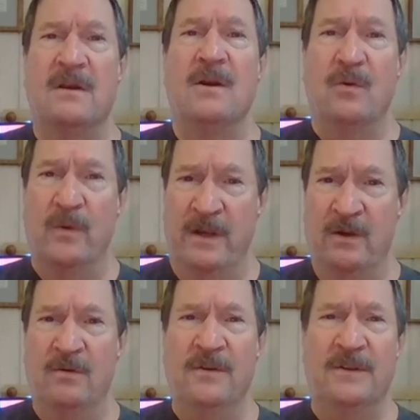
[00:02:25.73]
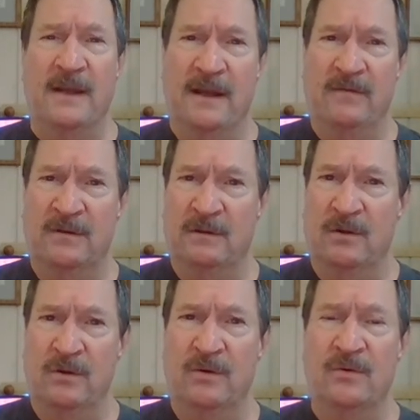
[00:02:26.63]
We know that they have to
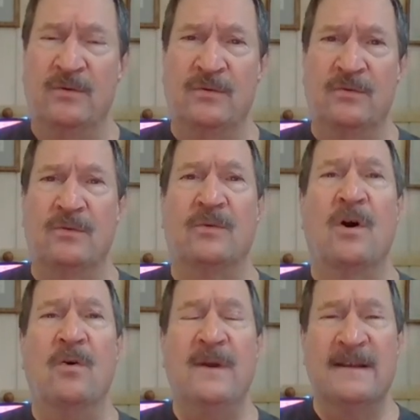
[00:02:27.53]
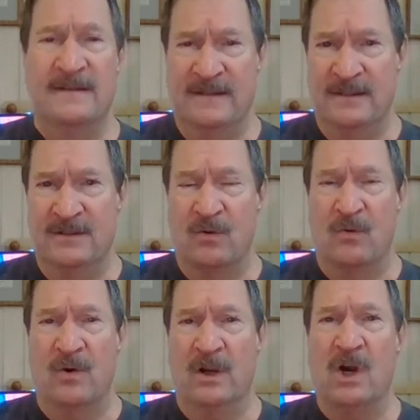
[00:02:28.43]
learn to coexist
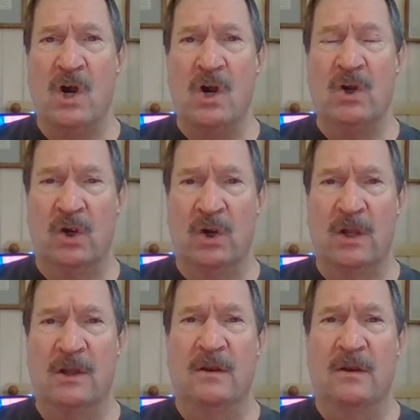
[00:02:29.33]
or conquer